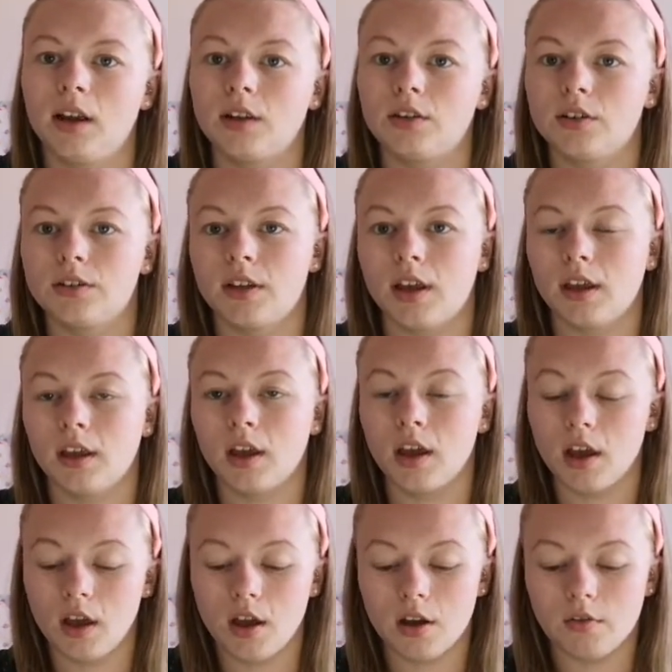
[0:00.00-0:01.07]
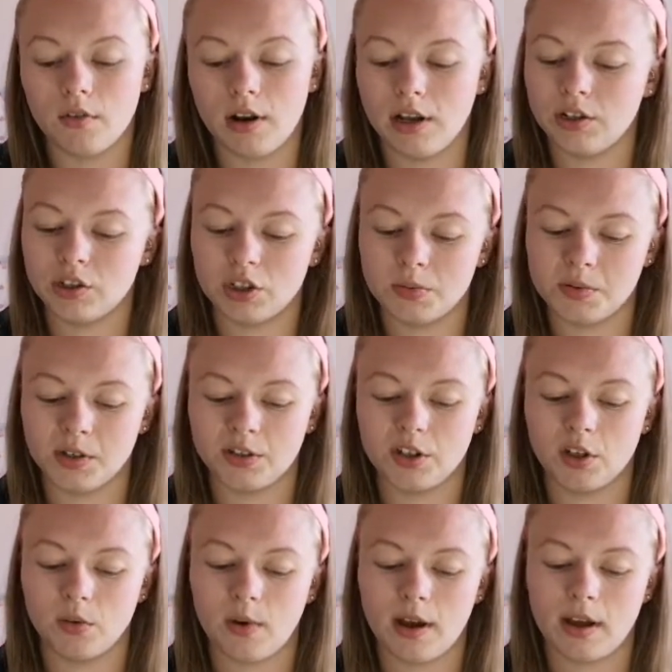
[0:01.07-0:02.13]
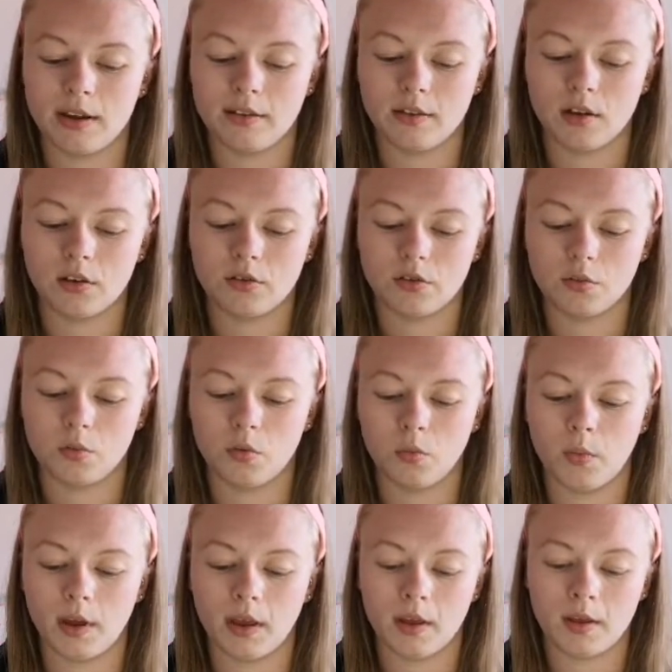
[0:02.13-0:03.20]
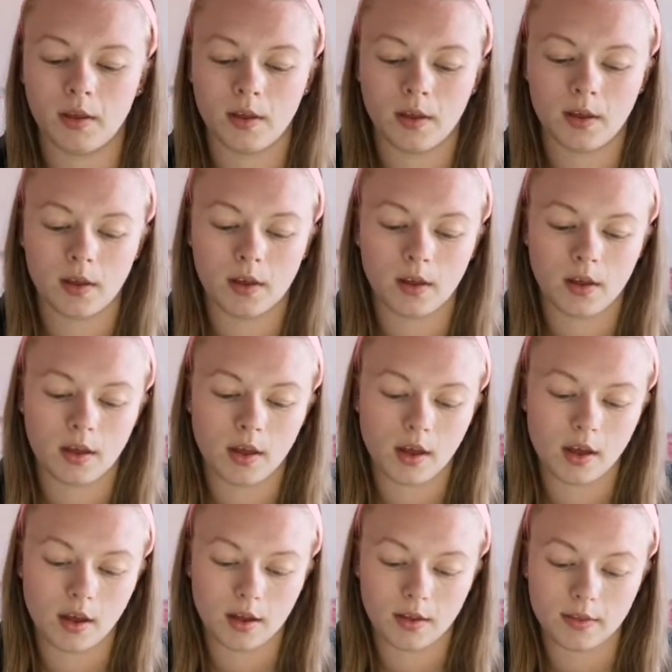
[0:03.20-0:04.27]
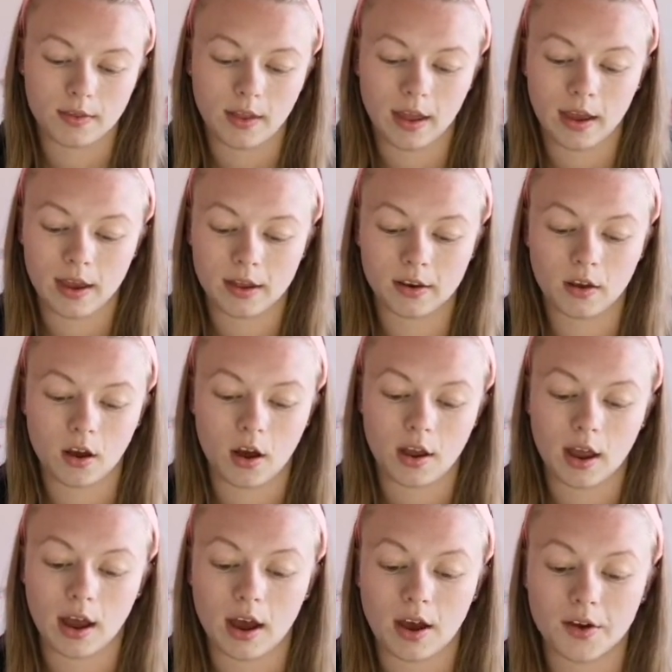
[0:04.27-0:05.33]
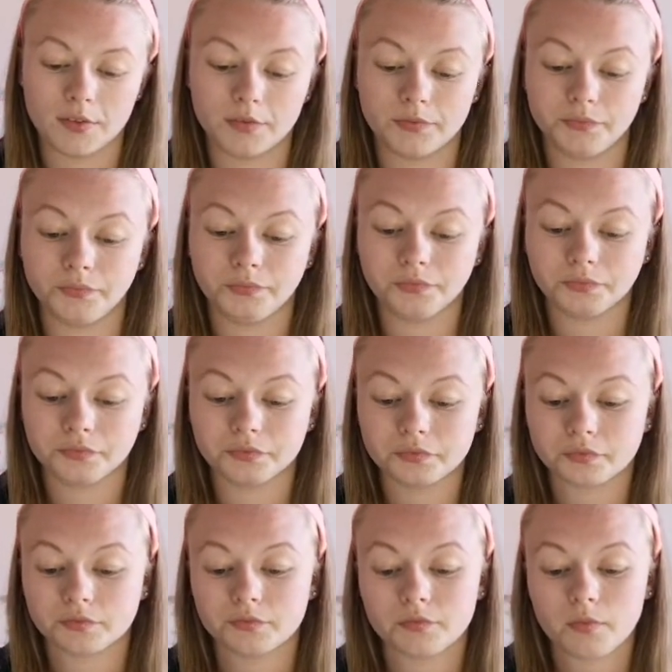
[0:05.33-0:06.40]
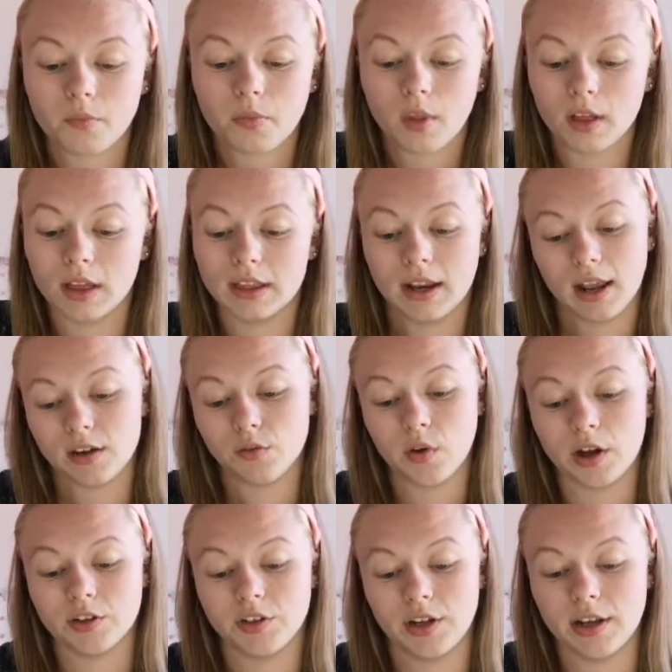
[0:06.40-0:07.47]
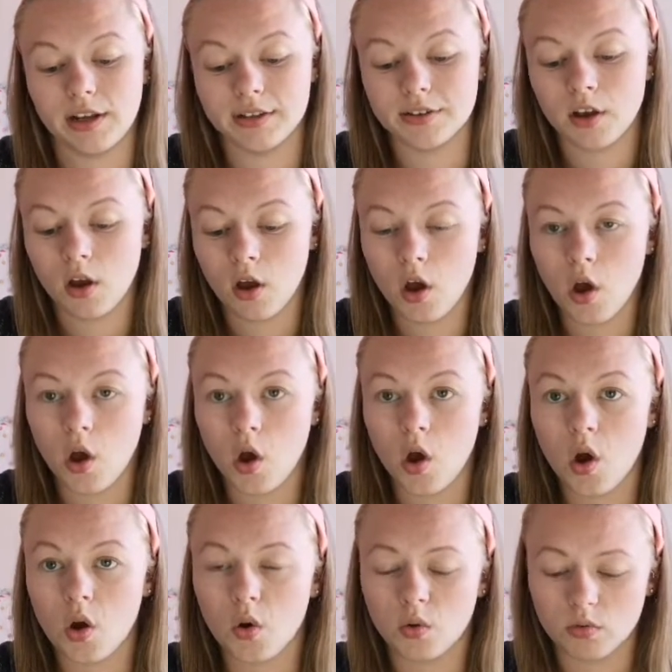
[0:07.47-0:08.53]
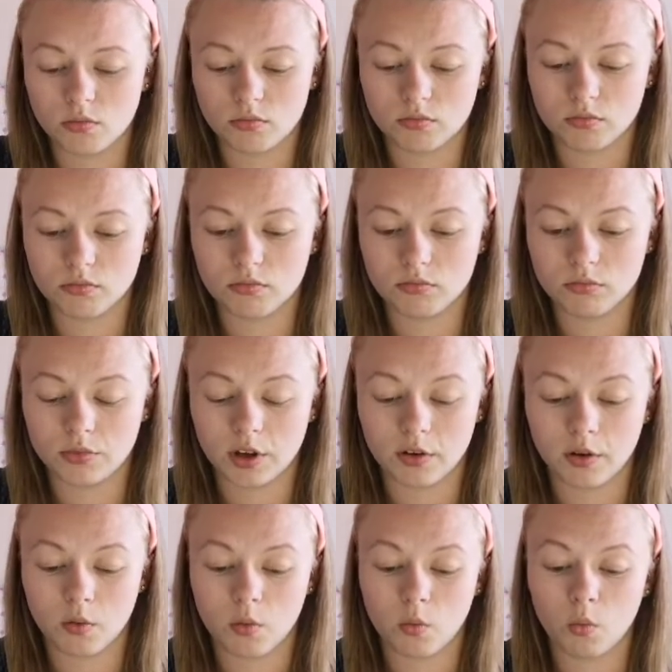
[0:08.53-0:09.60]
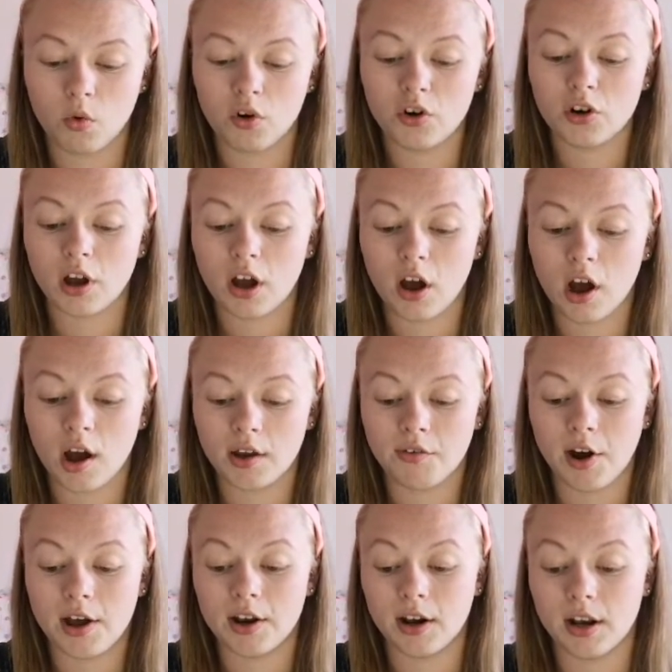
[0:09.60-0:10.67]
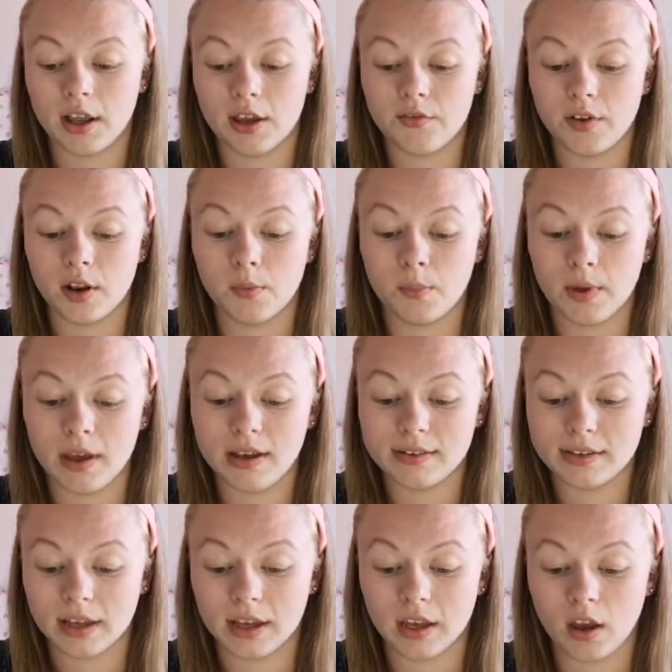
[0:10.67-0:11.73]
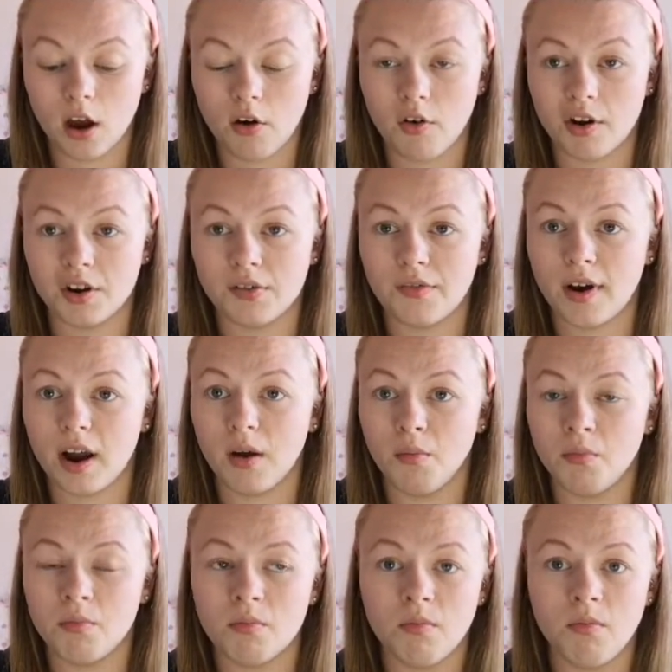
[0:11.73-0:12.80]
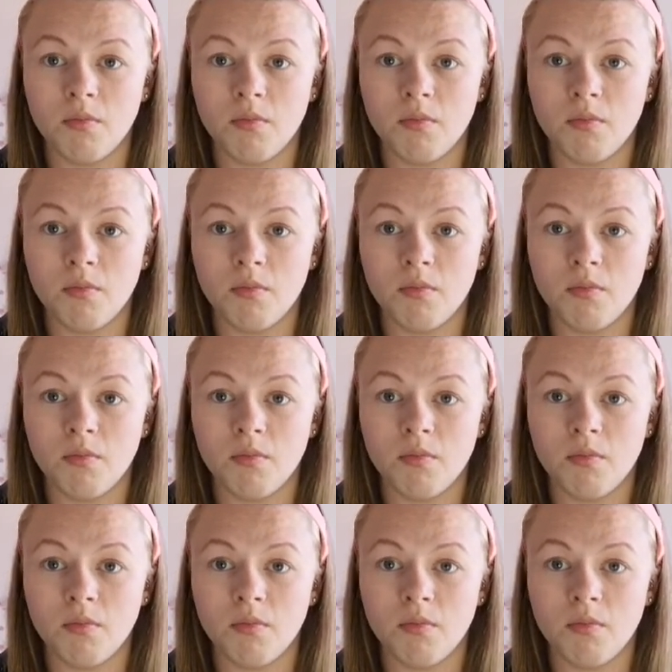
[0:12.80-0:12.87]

Like there's like, relationships are two ways, not just one way. Then I have, and the next question is, I'm sorry, would I rather live in a big city or on a farm?